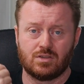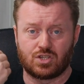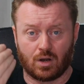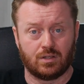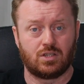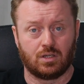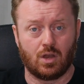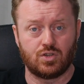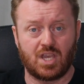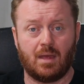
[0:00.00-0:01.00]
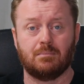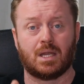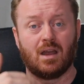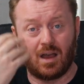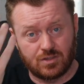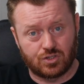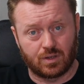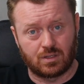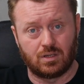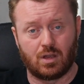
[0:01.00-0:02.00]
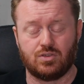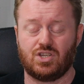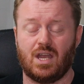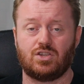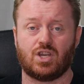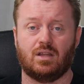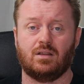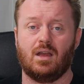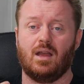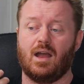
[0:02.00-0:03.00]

starting to negotiate, because during the negotiation,